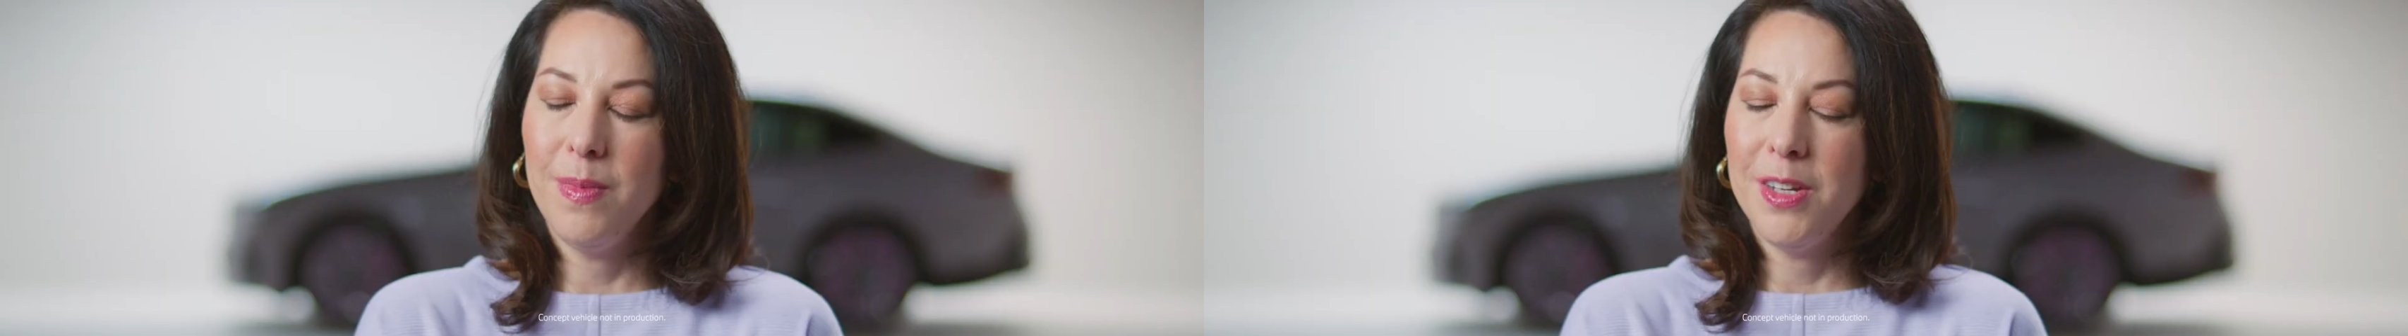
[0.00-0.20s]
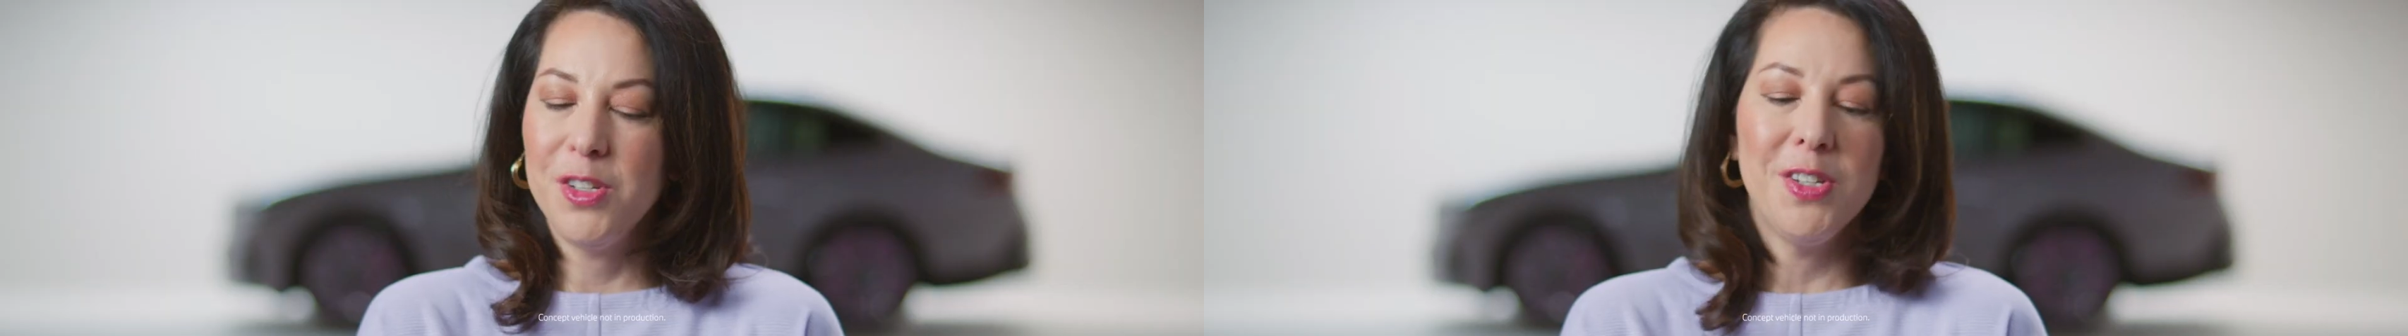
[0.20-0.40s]

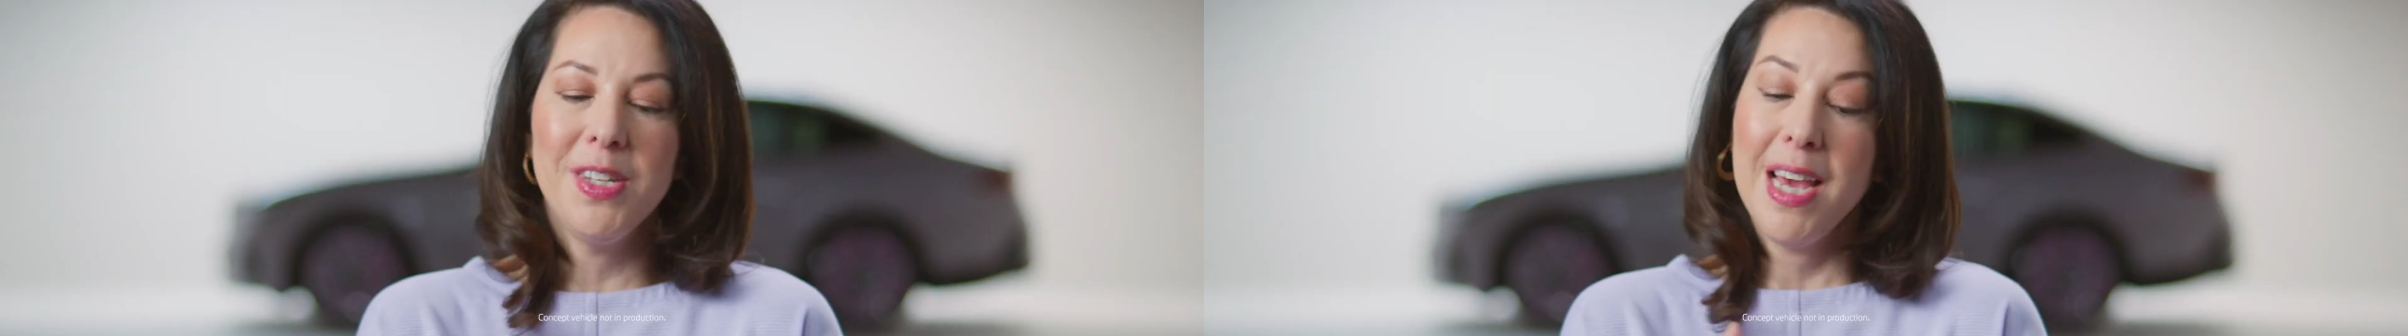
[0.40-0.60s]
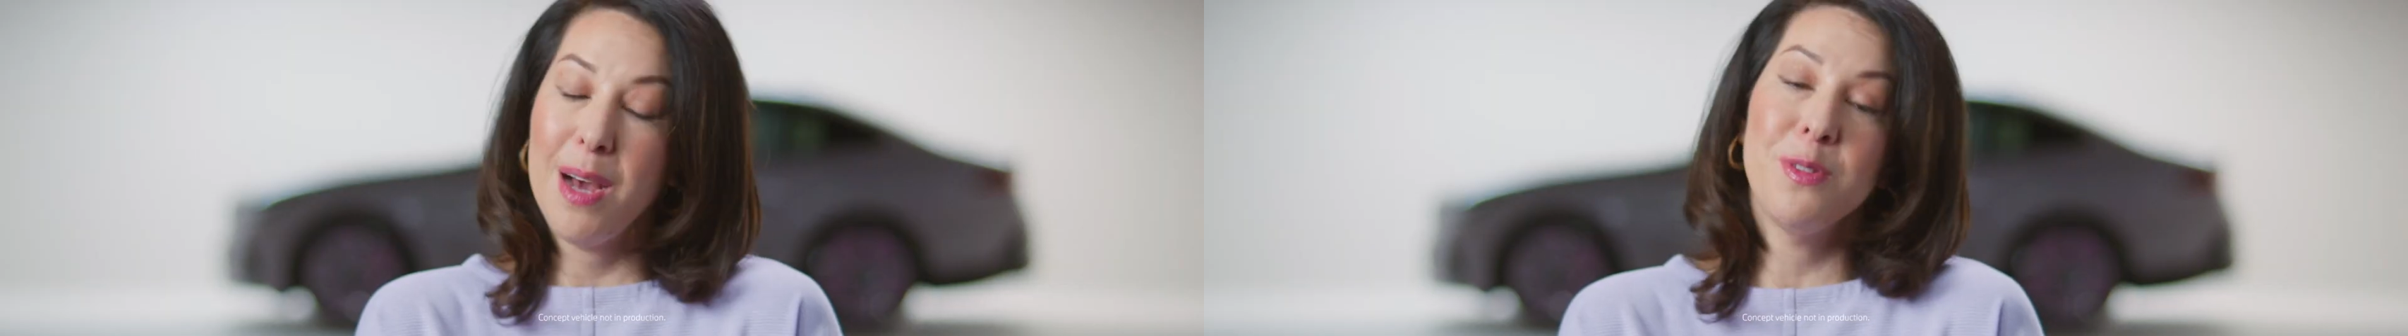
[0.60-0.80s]
and she's
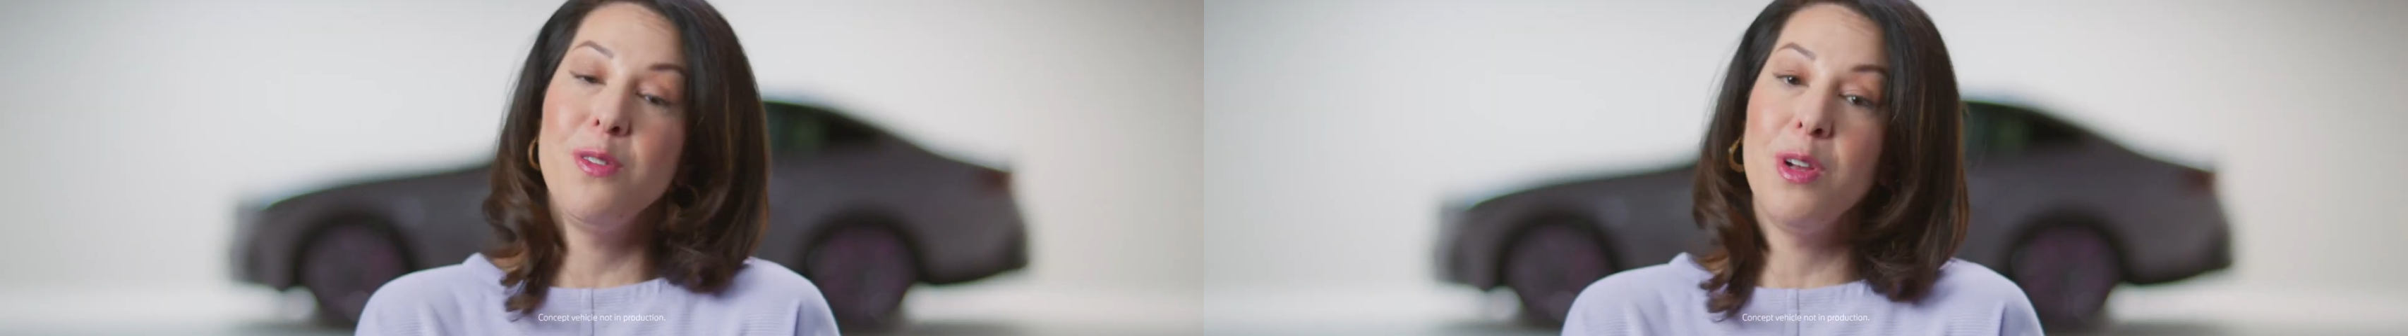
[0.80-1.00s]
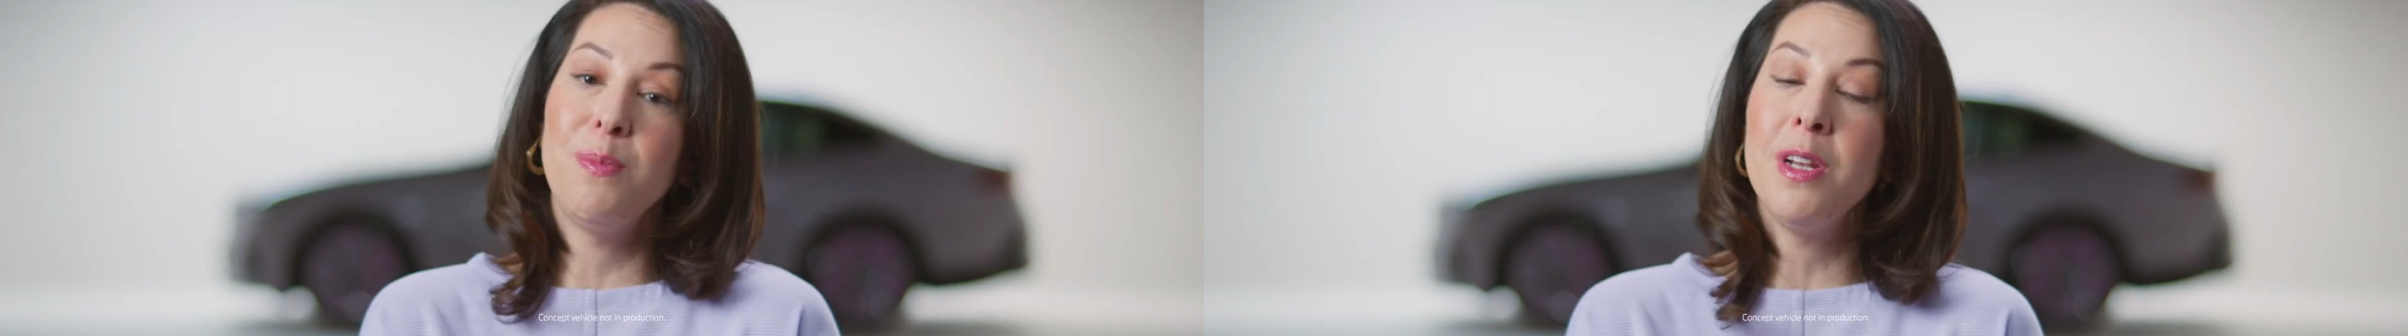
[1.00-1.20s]
the
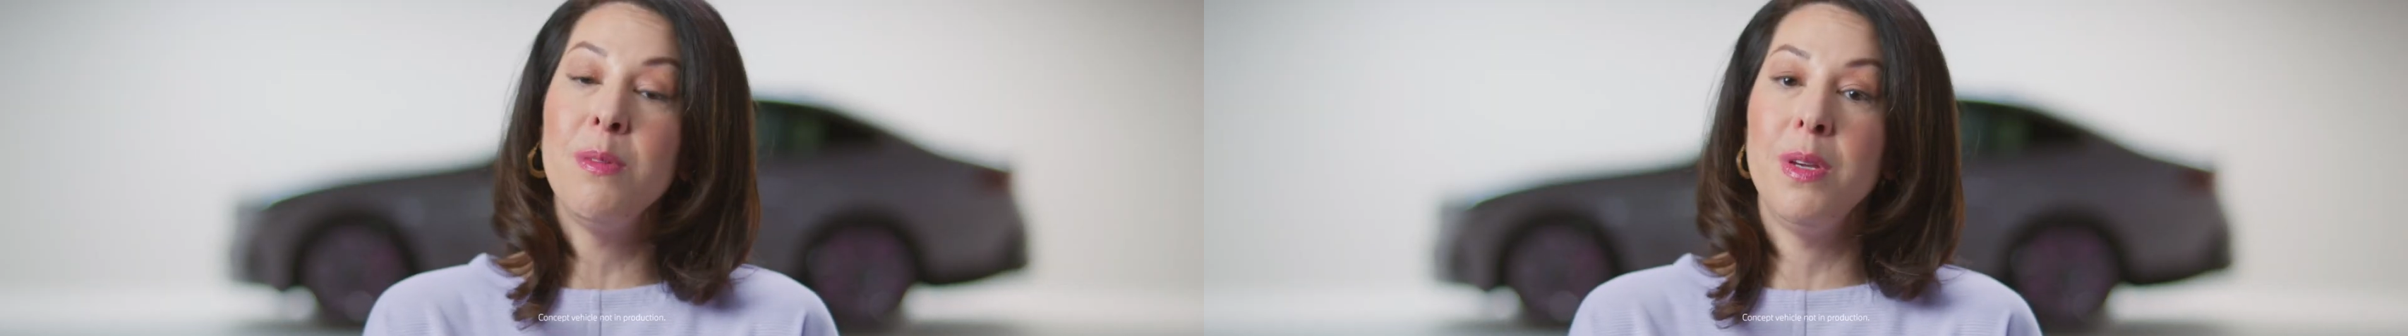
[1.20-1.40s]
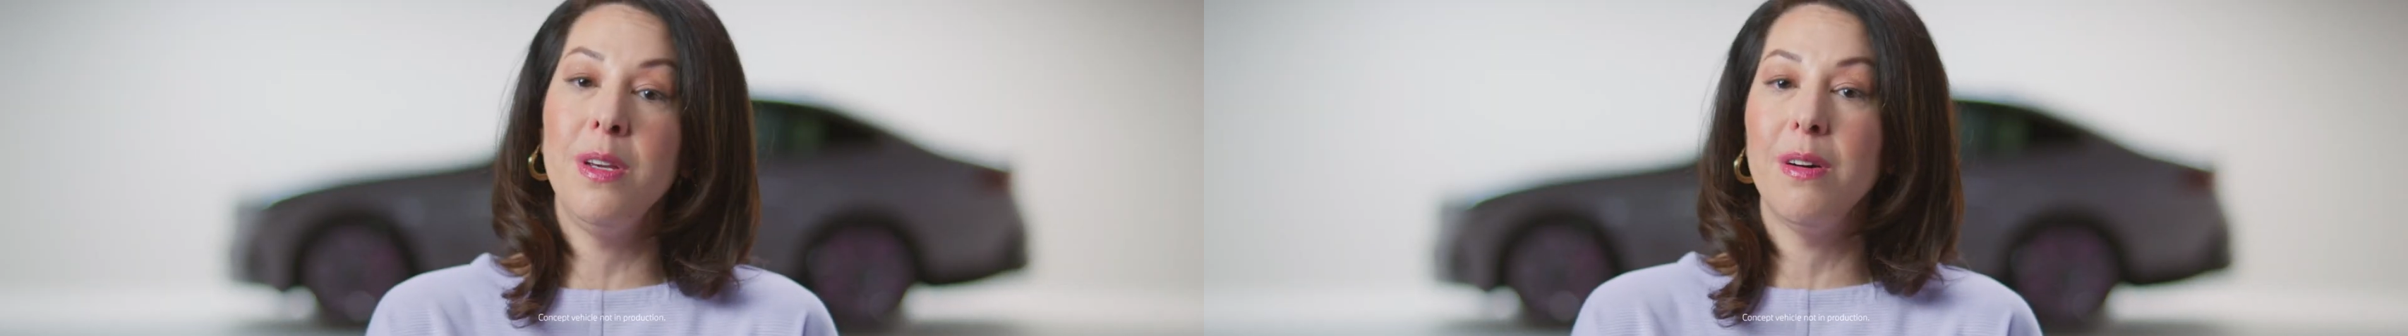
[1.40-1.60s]
absolute
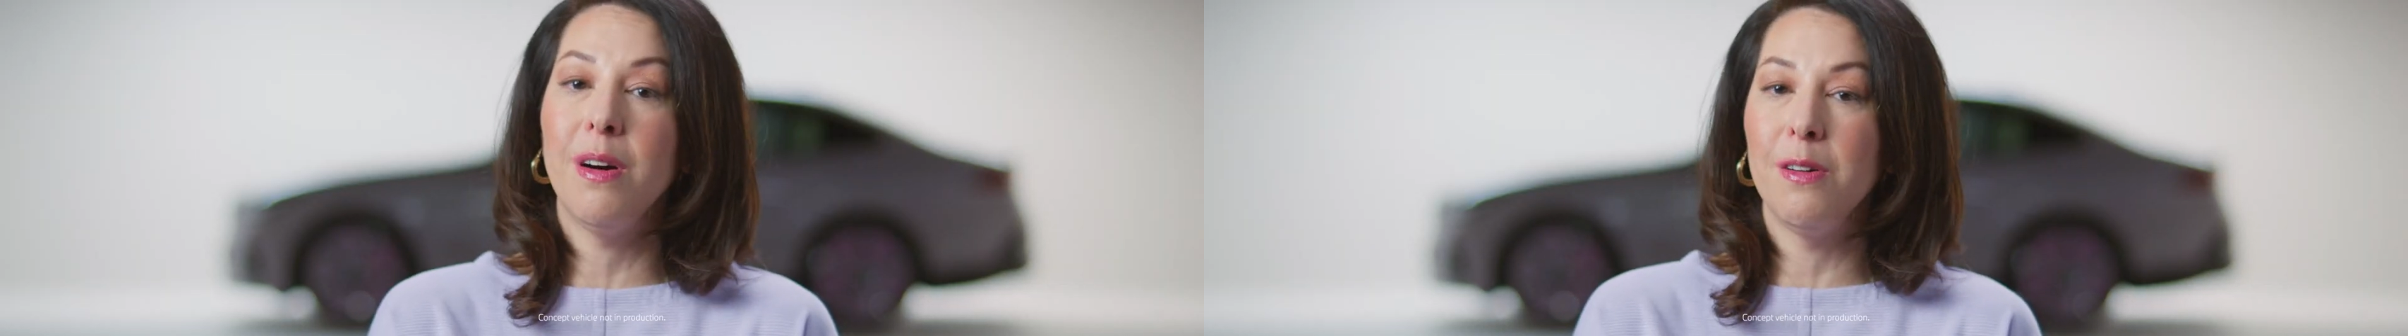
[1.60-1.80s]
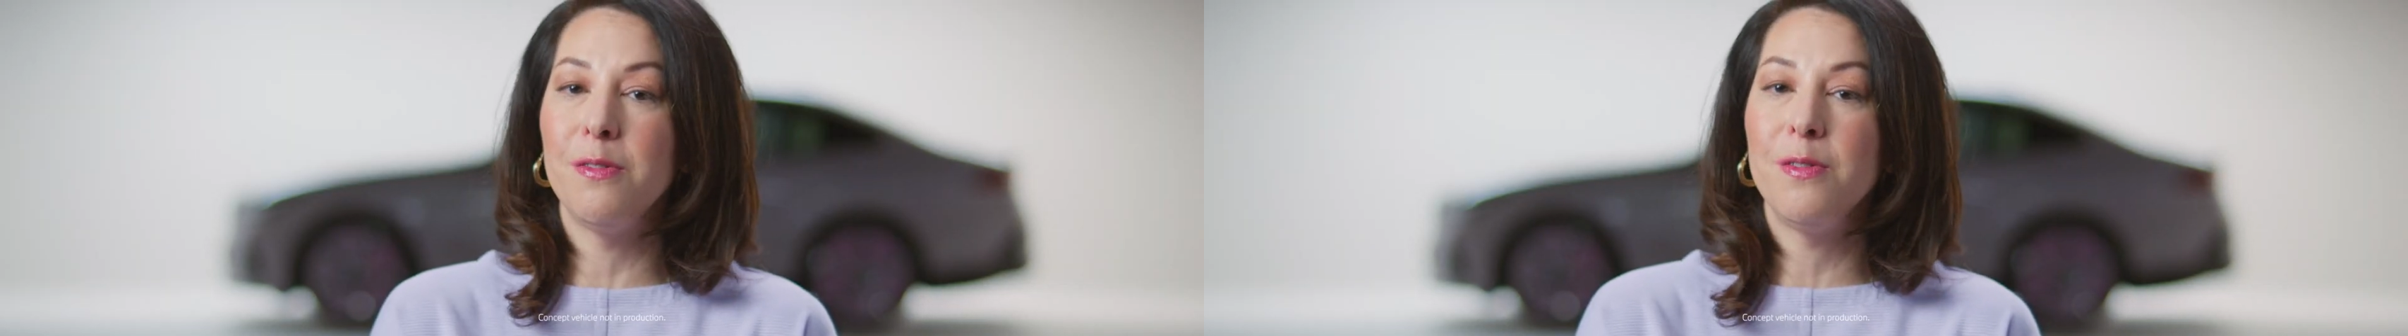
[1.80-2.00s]
epitome
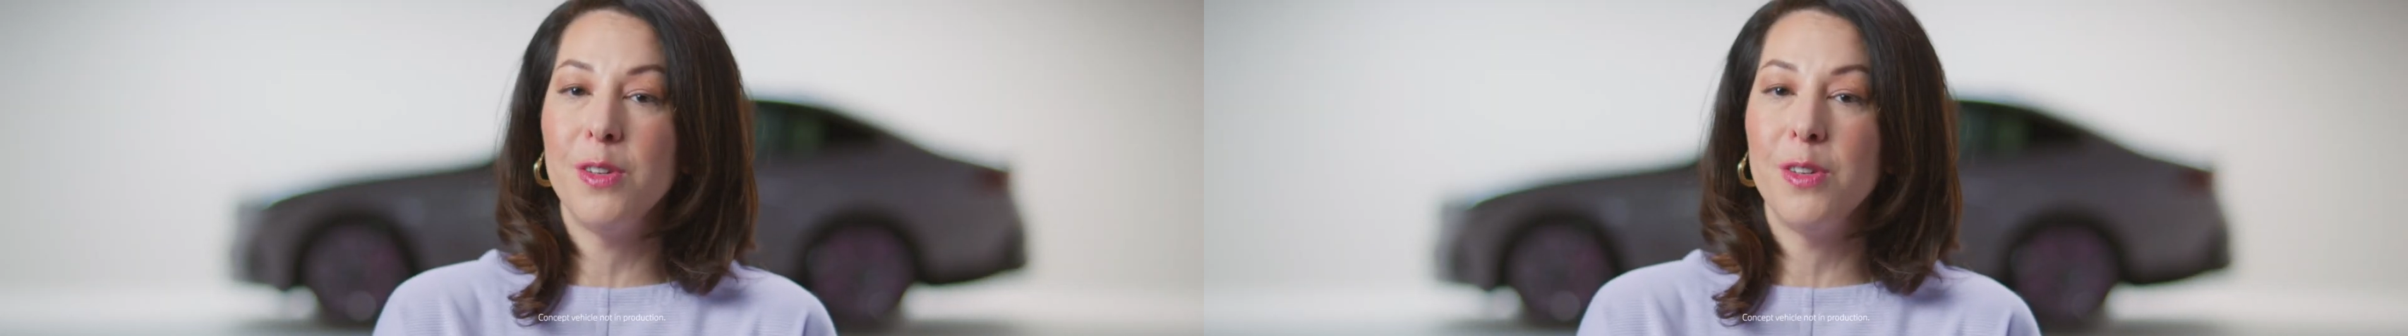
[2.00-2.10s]
of